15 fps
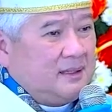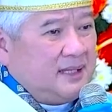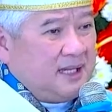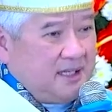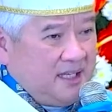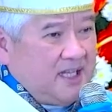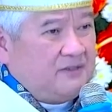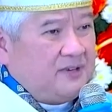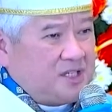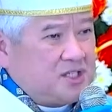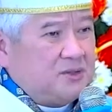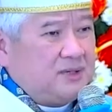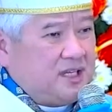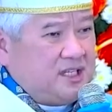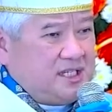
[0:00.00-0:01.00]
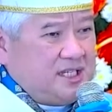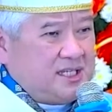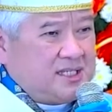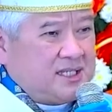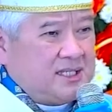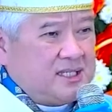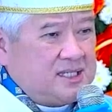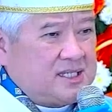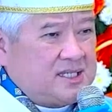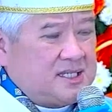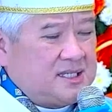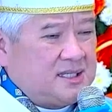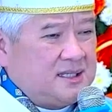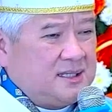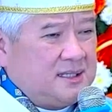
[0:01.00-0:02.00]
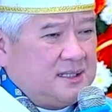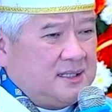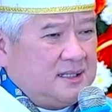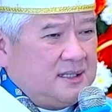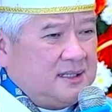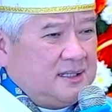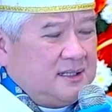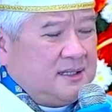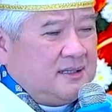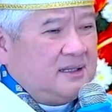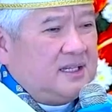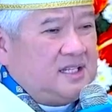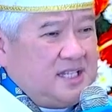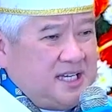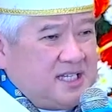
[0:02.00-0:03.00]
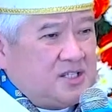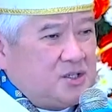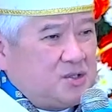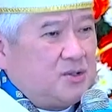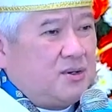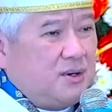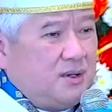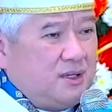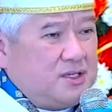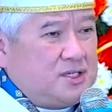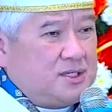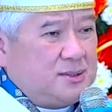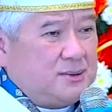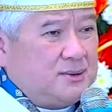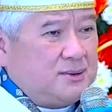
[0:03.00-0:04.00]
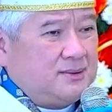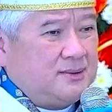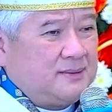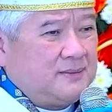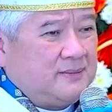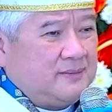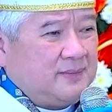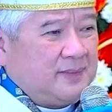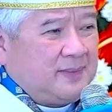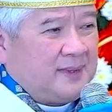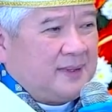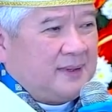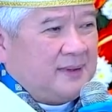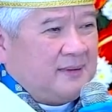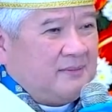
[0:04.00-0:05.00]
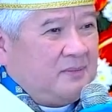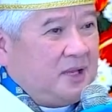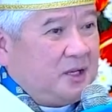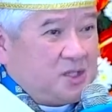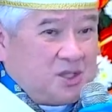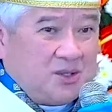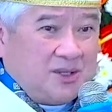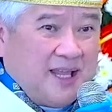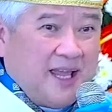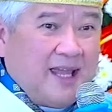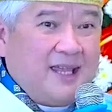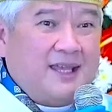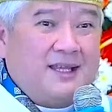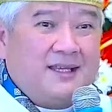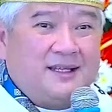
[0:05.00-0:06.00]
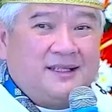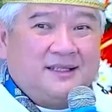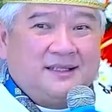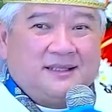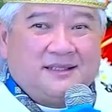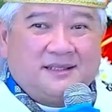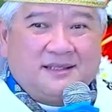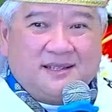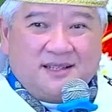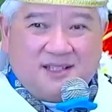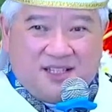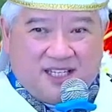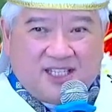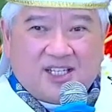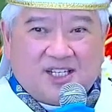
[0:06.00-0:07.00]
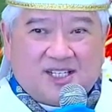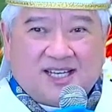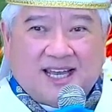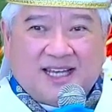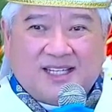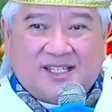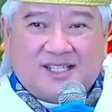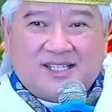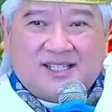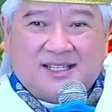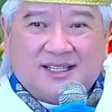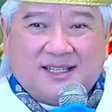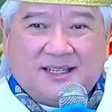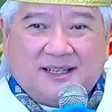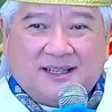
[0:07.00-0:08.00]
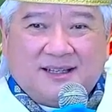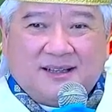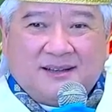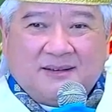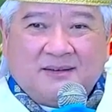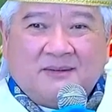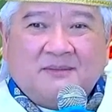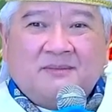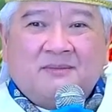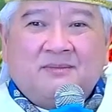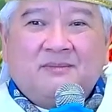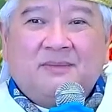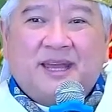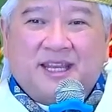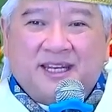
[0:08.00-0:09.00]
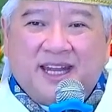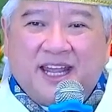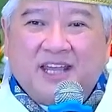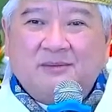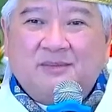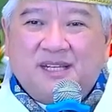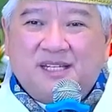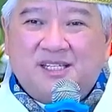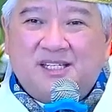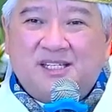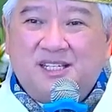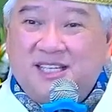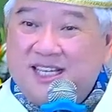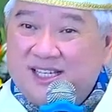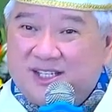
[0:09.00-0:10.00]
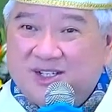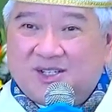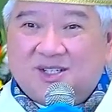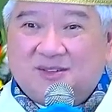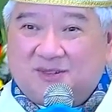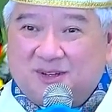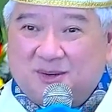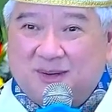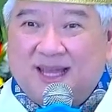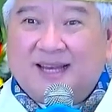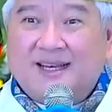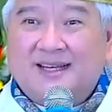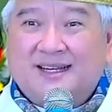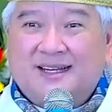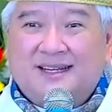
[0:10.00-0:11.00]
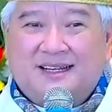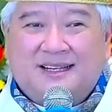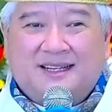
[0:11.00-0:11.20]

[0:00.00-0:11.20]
then give us only Jesus, the Jesus who calls you. Because today, Jesus says, "My name is Jesus of Rowel.